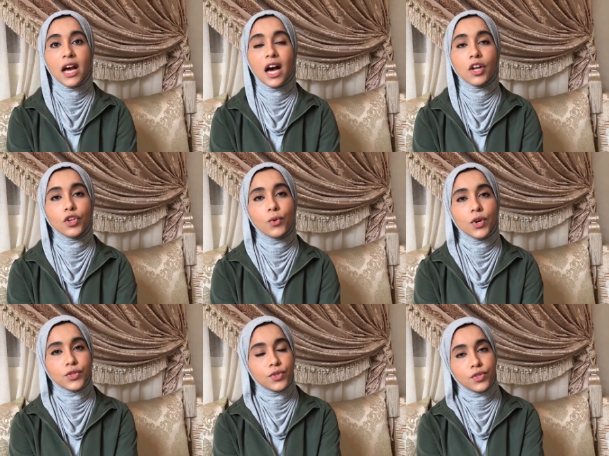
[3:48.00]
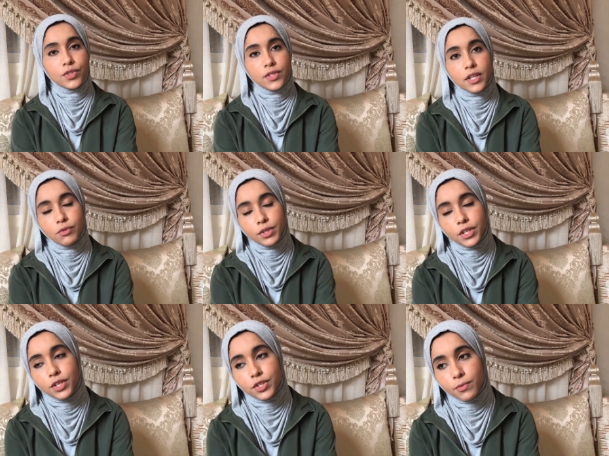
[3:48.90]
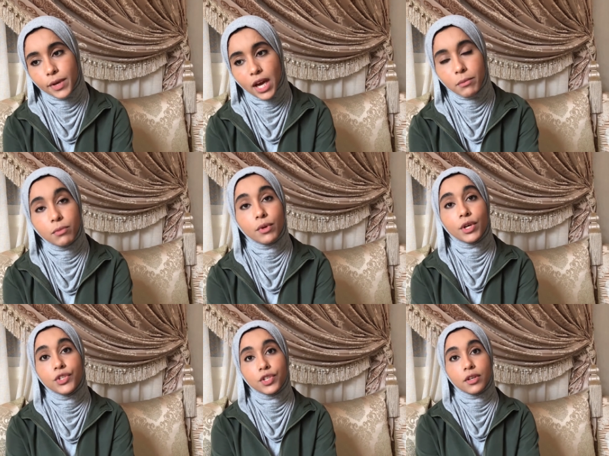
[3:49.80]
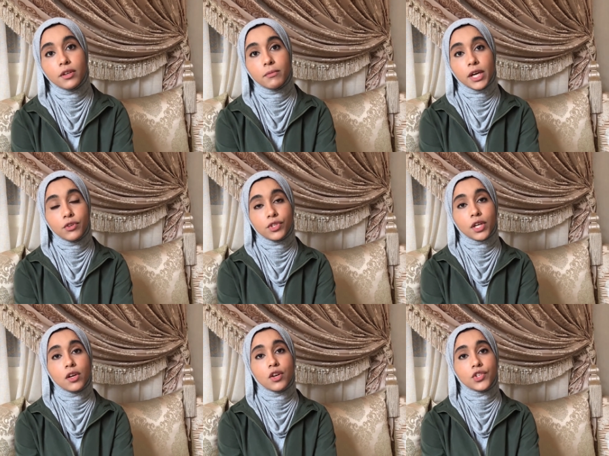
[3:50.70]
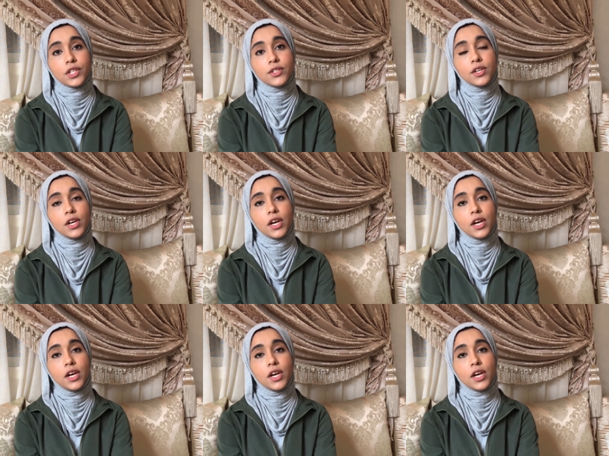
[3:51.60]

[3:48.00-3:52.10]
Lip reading: Ando warns students and readers of becoming bewitched by new technologies.